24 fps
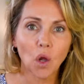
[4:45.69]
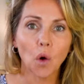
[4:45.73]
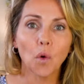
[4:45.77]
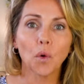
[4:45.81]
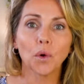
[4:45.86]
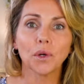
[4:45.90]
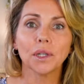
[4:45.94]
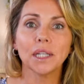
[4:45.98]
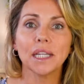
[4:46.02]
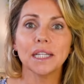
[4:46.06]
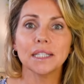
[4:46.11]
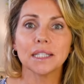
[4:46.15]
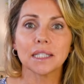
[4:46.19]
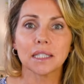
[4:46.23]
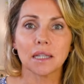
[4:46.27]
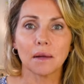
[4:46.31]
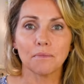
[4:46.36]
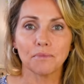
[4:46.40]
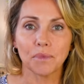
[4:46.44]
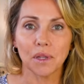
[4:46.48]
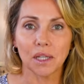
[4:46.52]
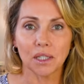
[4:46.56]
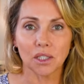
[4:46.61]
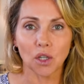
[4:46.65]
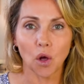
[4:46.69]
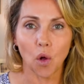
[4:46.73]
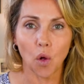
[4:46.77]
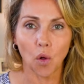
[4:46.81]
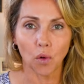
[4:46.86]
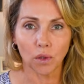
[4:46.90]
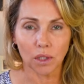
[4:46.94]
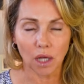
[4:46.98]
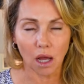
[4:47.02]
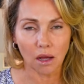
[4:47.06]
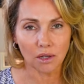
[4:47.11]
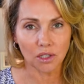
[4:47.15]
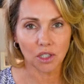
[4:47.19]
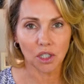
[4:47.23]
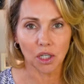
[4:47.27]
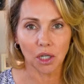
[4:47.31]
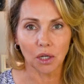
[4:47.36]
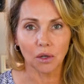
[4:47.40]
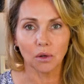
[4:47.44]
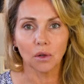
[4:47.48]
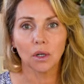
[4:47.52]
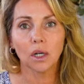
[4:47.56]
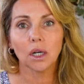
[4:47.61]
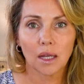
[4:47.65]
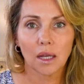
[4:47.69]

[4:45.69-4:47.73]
or need something to hold on to.